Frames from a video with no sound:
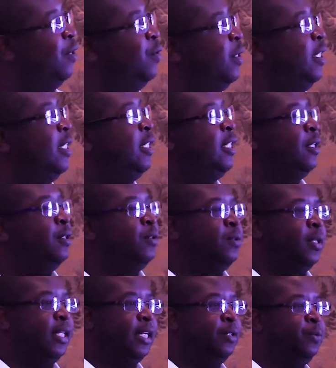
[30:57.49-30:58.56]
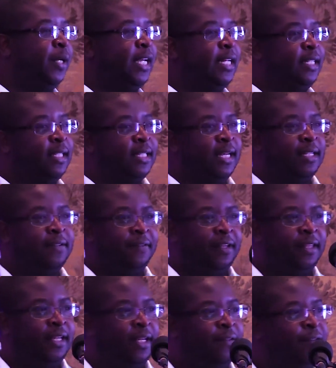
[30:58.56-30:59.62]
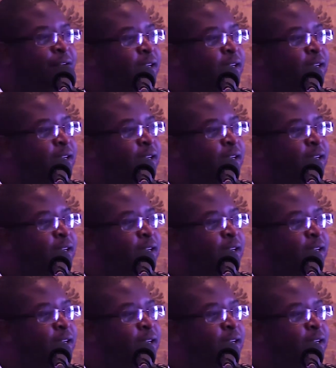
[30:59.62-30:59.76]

your details so that we can discuss further if